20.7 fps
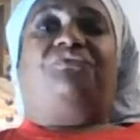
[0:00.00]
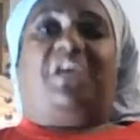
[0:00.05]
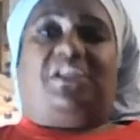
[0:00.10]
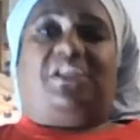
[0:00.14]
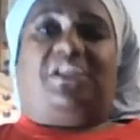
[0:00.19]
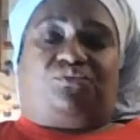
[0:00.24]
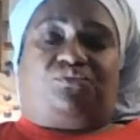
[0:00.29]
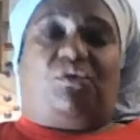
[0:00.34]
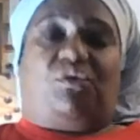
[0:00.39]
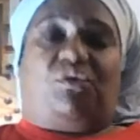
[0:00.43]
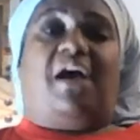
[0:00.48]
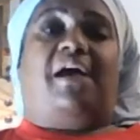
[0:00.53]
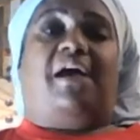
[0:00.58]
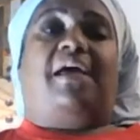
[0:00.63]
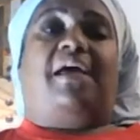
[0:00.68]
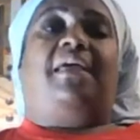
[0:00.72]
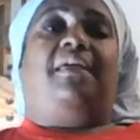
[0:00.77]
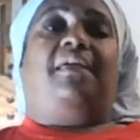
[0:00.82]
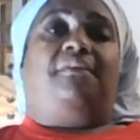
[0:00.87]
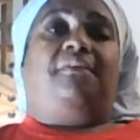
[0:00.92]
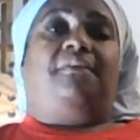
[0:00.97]
That's
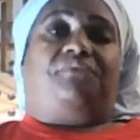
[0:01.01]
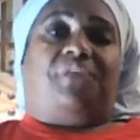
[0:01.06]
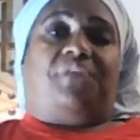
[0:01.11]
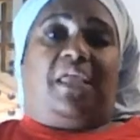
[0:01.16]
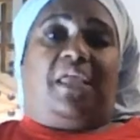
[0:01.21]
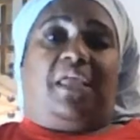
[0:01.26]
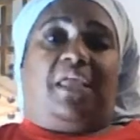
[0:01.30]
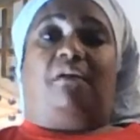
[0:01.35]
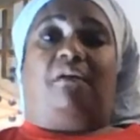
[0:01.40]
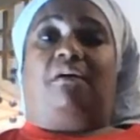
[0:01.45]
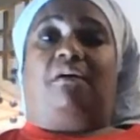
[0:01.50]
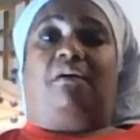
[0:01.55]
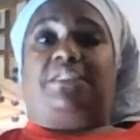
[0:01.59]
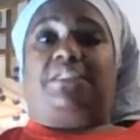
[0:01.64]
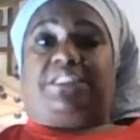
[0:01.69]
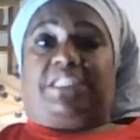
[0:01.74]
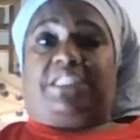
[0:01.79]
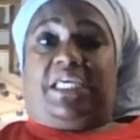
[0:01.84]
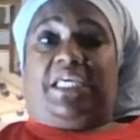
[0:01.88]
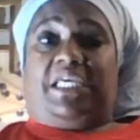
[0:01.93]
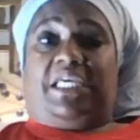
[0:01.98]
why they
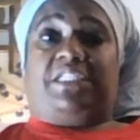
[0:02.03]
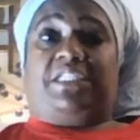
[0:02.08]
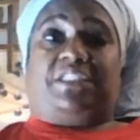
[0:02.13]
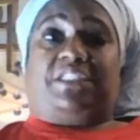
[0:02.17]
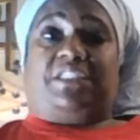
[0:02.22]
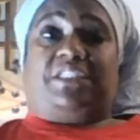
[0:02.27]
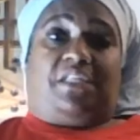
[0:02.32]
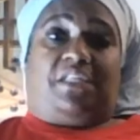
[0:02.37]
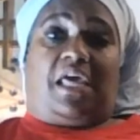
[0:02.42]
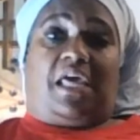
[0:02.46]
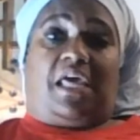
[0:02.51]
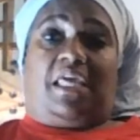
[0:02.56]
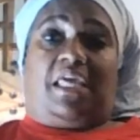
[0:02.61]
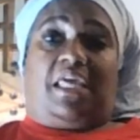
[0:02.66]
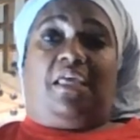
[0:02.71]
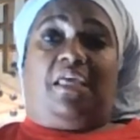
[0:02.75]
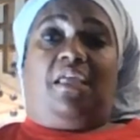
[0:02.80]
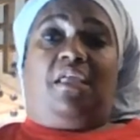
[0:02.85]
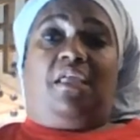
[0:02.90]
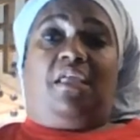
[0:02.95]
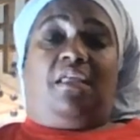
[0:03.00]
are saying
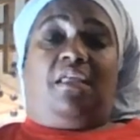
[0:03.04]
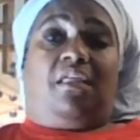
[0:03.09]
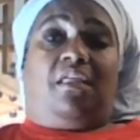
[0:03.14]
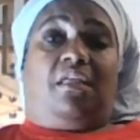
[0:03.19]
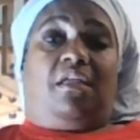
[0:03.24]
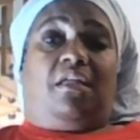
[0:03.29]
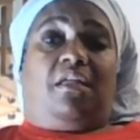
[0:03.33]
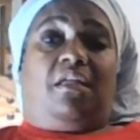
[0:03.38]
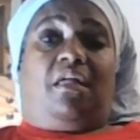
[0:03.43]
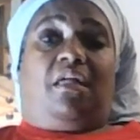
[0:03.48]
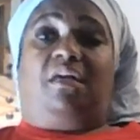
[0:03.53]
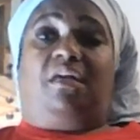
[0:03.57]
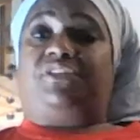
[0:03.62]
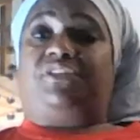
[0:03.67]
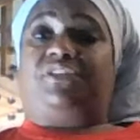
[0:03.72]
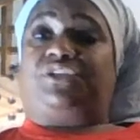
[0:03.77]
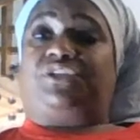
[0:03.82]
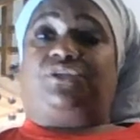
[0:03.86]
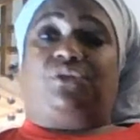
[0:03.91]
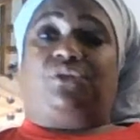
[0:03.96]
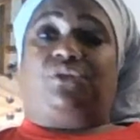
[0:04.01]
tonight
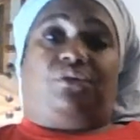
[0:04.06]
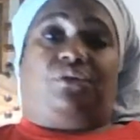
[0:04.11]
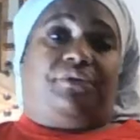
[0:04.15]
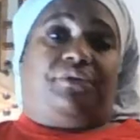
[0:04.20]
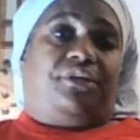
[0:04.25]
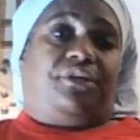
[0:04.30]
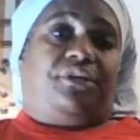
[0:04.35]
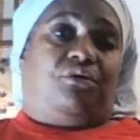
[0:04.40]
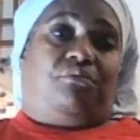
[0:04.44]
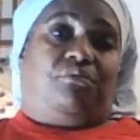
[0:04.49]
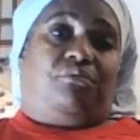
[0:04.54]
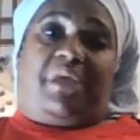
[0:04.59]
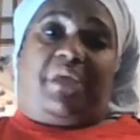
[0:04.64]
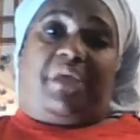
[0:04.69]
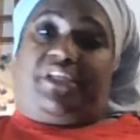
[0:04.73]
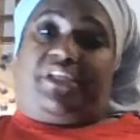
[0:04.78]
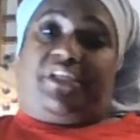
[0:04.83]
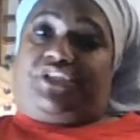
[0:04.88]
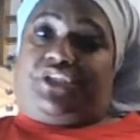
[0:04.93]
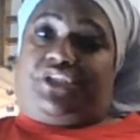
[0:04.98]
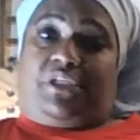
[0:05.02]
her story don't
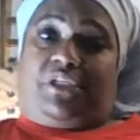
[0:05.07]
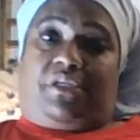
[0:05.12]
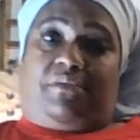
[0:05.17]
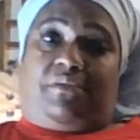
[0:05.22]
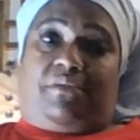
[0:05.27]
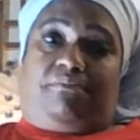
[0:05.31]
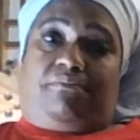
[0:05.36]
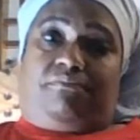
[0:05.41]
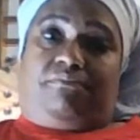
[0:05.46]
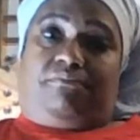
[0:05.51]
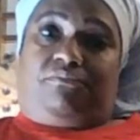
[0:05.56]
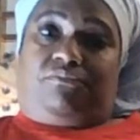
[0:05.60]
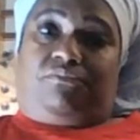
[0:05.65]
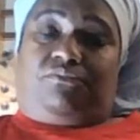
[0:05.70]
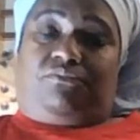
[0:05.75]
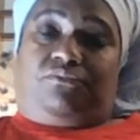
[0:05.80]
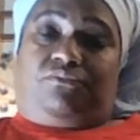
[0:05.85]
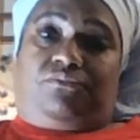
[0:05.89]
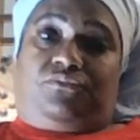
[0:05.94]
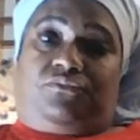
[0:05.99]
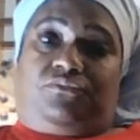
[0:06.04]
match up.
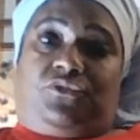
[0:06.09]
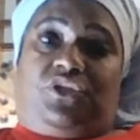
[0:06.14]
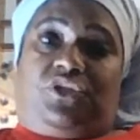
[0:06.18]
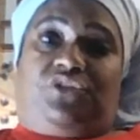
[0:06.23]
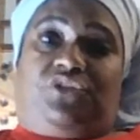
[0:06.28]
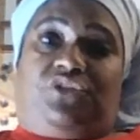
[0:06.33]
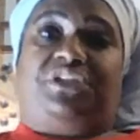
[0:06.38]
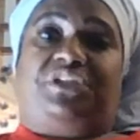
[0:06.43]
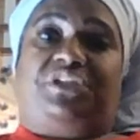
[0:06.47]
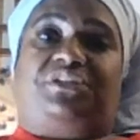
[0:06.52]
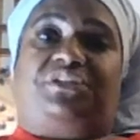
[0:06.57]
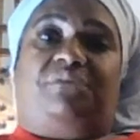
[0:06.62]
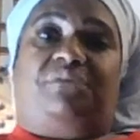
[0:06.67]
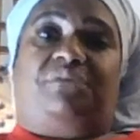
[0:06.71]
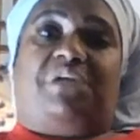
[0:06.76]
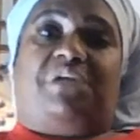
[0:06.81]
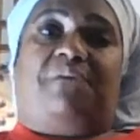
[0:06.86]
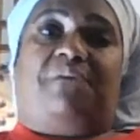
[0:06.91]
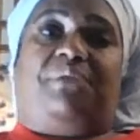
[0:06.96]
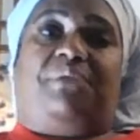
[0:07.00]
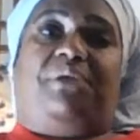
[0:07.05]
See,
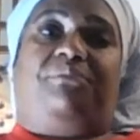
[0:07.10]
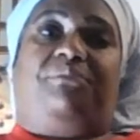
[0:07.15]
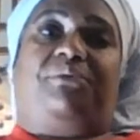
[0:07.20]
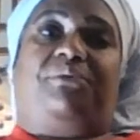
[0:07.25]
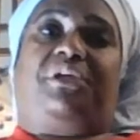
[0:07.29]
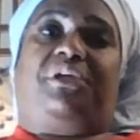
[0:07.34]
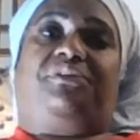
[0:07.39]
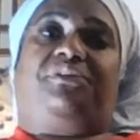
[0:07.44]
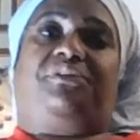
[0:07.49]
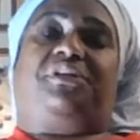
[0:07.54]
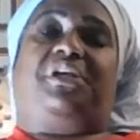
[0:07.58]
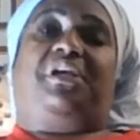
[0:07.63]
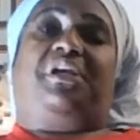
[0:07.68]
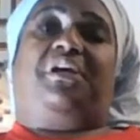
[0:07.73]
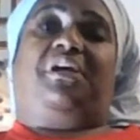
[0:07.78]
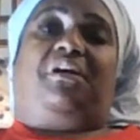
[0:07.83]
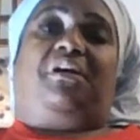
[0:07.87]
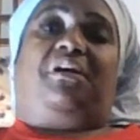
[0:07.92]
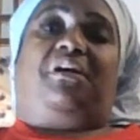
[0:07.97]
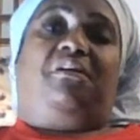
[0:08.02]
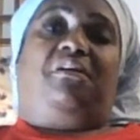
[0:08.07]
sometimes people can
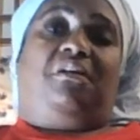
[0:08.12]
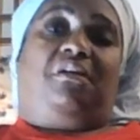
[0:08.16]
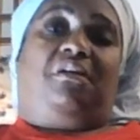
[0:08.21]
tell